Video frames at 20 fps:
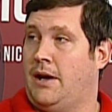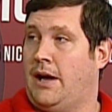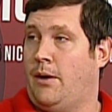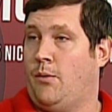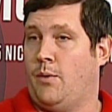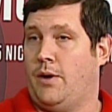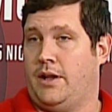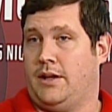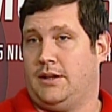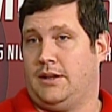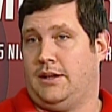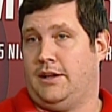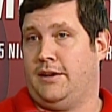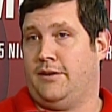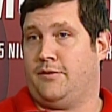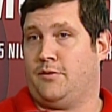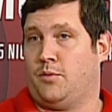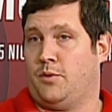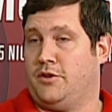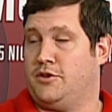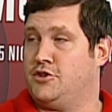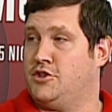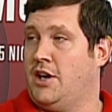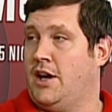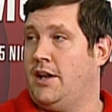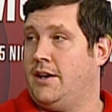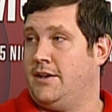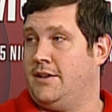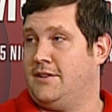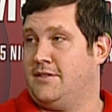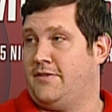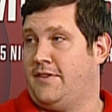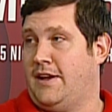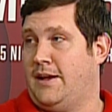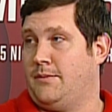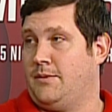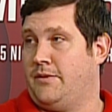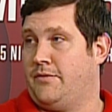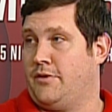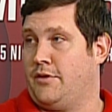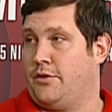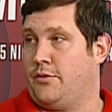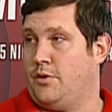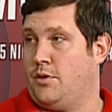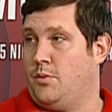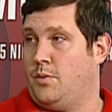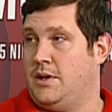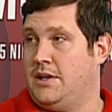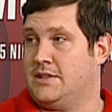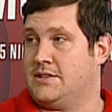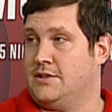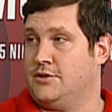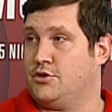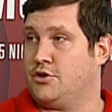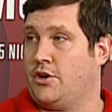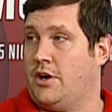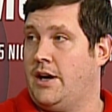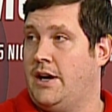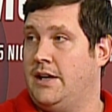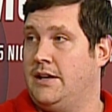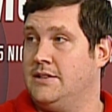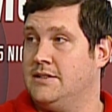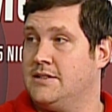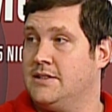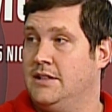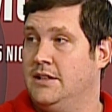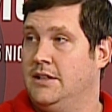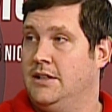I went and lived with John and his family for 3 weeks and trained